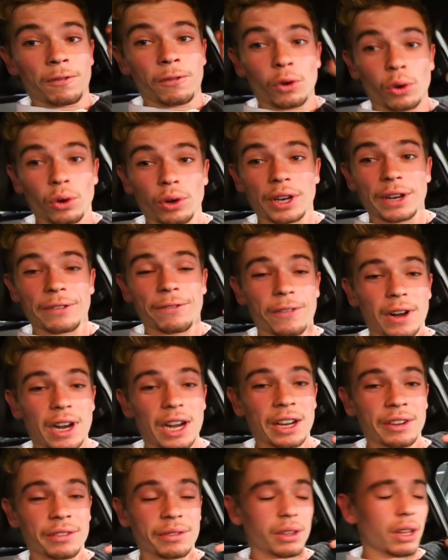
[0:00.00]

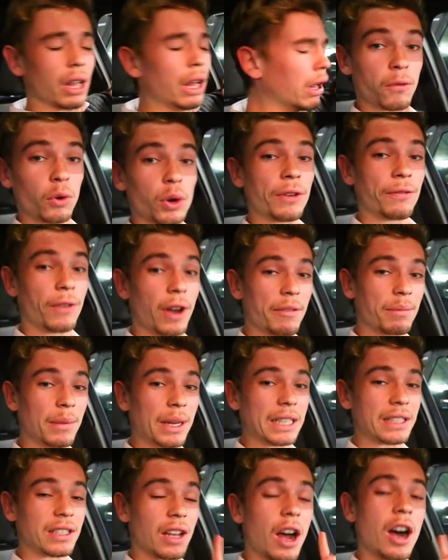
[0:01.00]
45
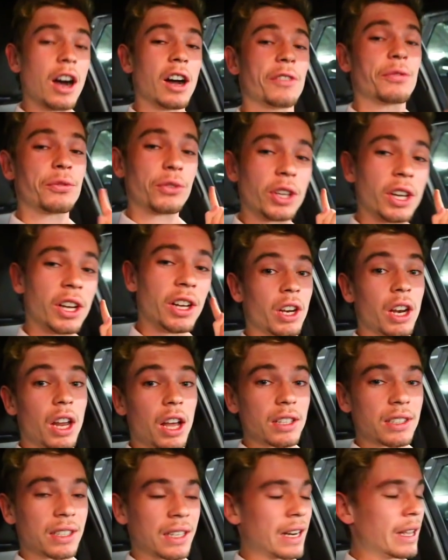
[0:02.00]
minutes after the
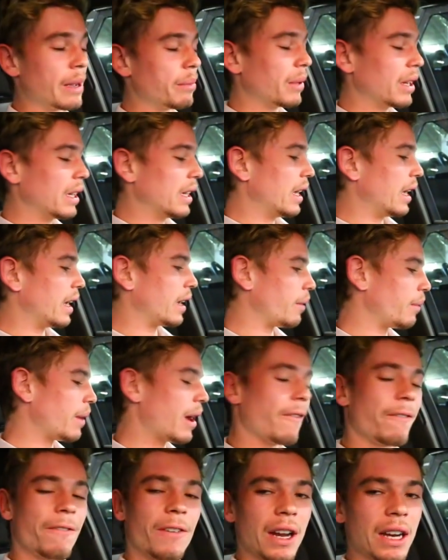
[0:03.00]
last clip, and I'm
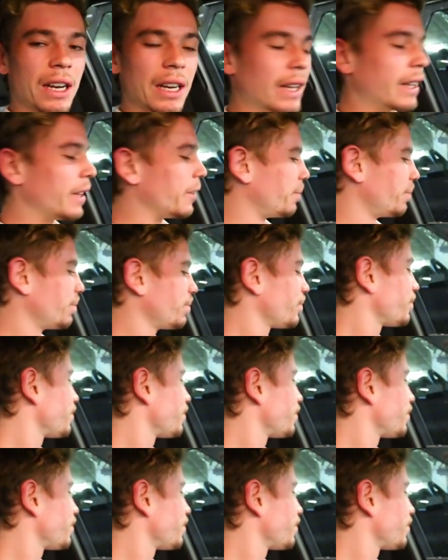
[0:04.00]
now finally in.